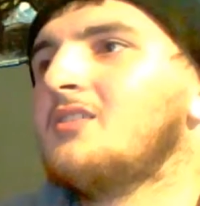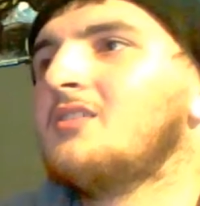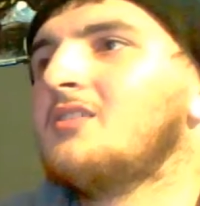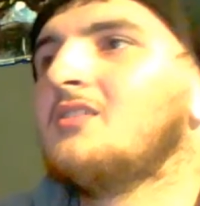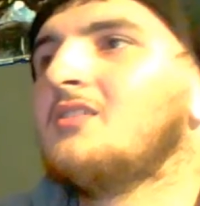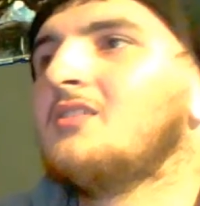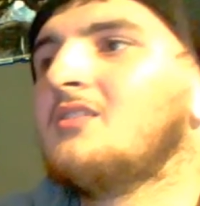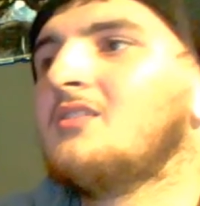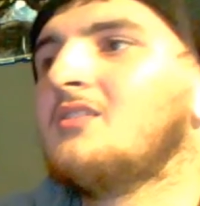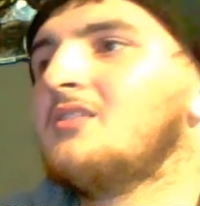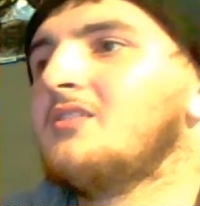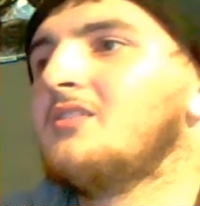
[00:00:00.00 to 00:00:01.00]
this argument right
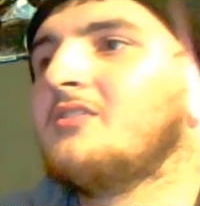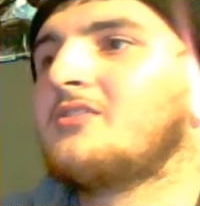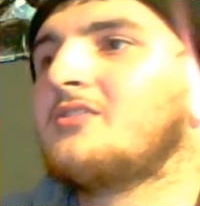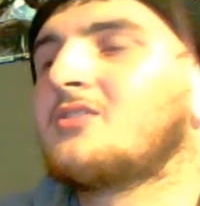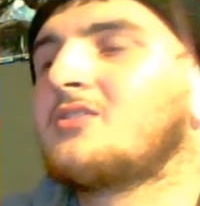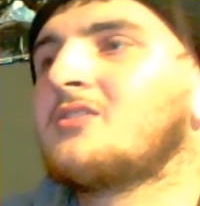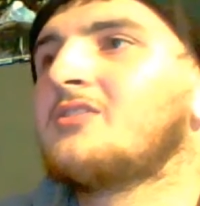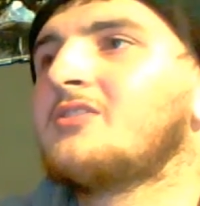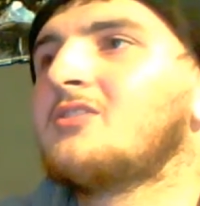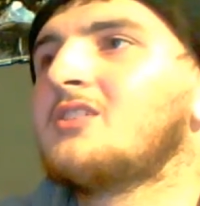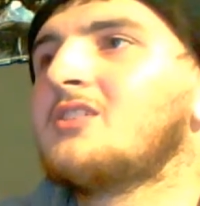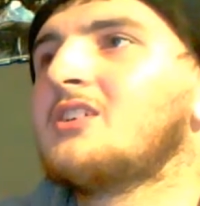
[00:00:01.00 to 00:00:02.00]
now.
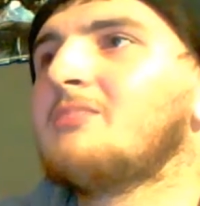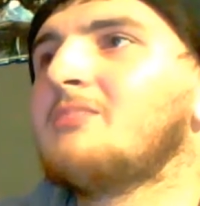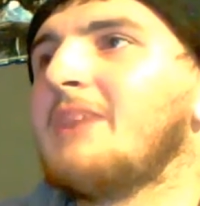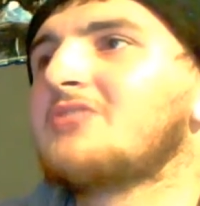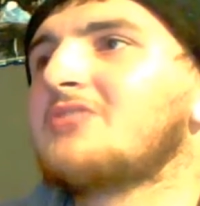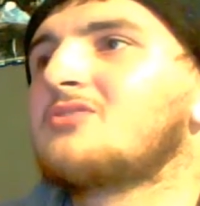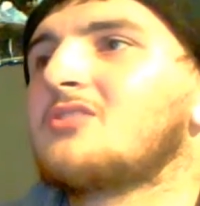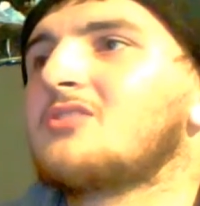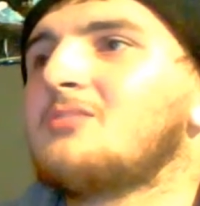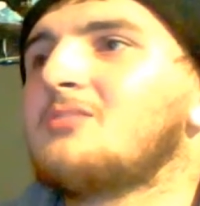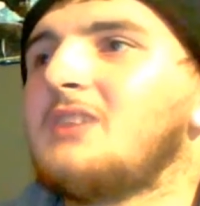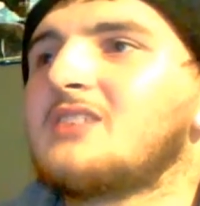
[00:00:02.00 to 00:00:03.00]
Toradora, Magical Girl
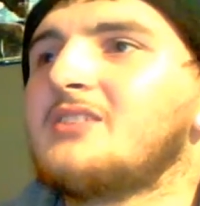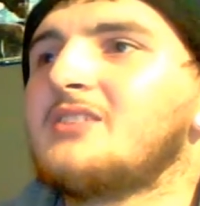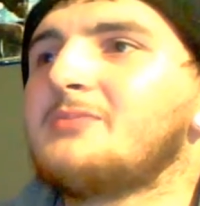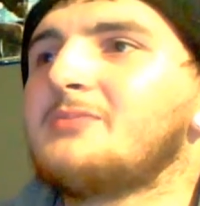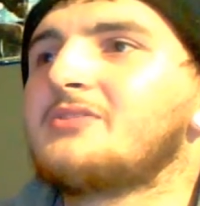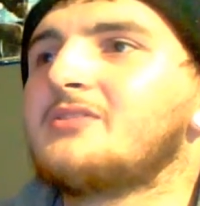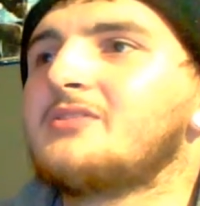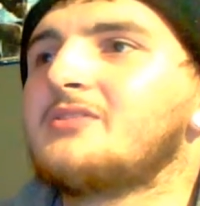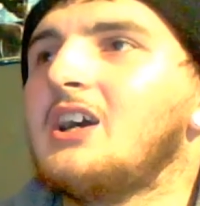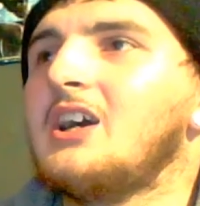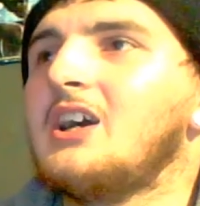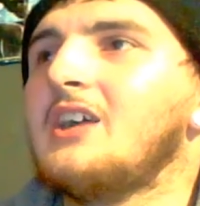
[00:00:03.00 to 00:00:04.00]
Apocalypse.
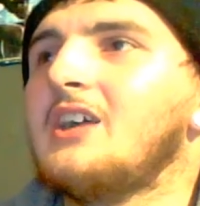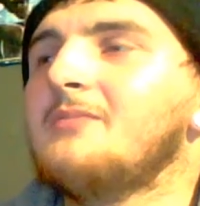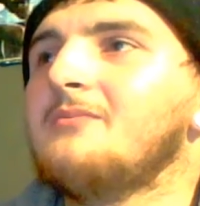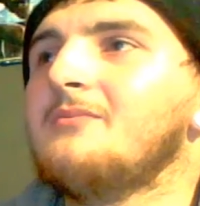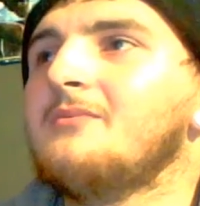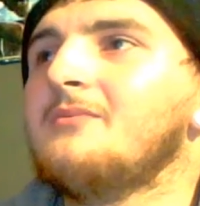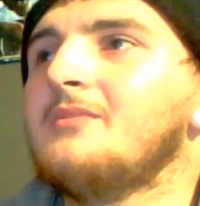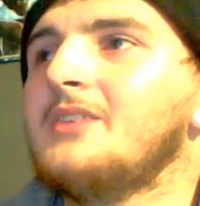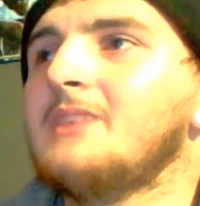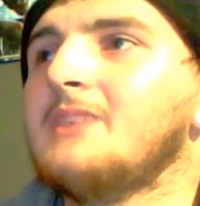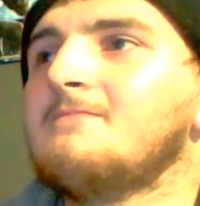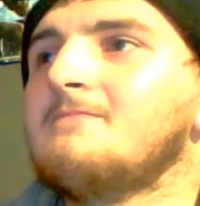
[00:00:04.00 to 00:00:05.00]
Uh, Twelve ninety nine,
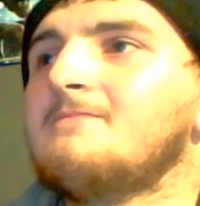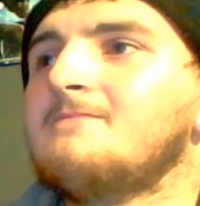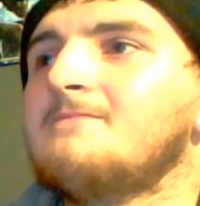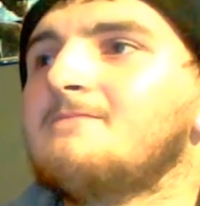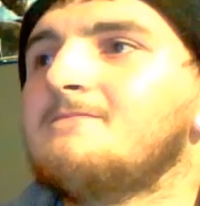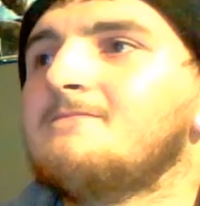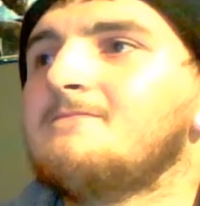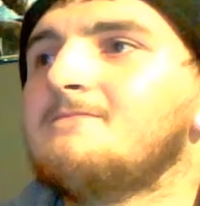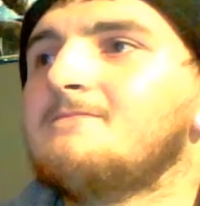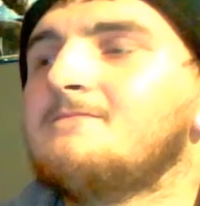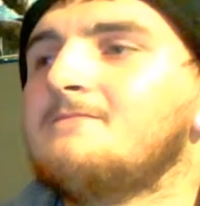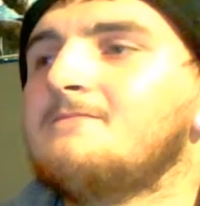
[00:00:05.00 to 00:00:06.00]
yep. but
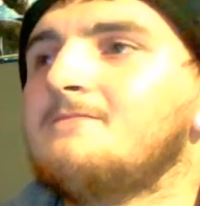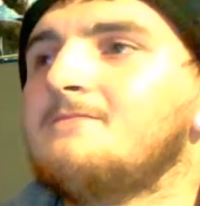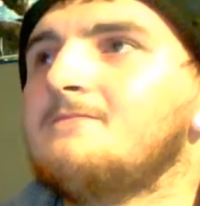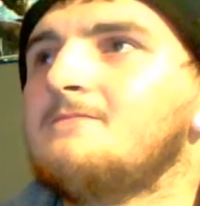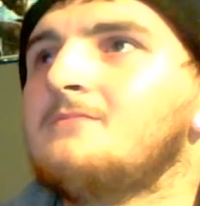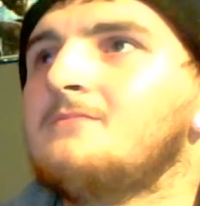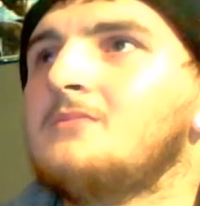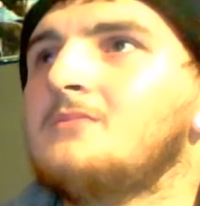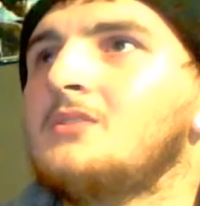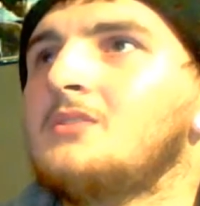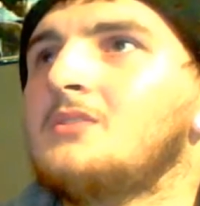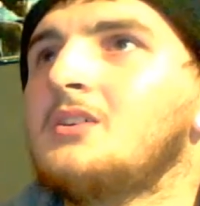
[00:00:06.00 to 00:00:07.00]
it's thirteen ninety
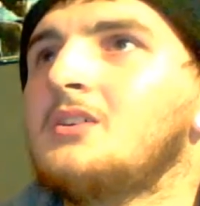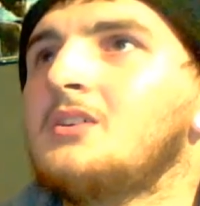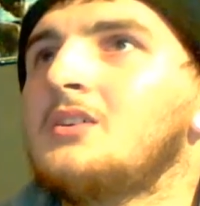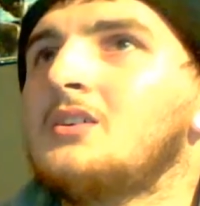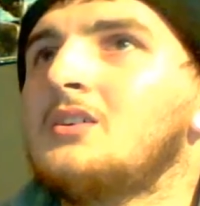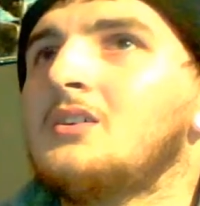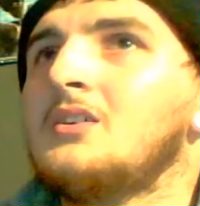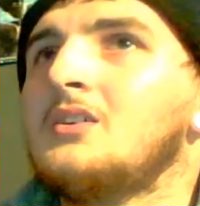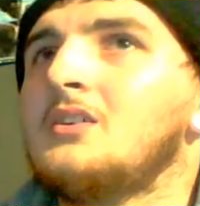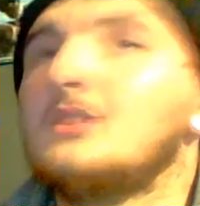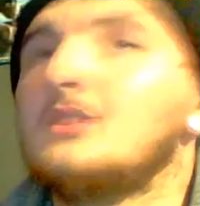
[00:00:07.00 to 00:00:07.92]
nine for Yen Press.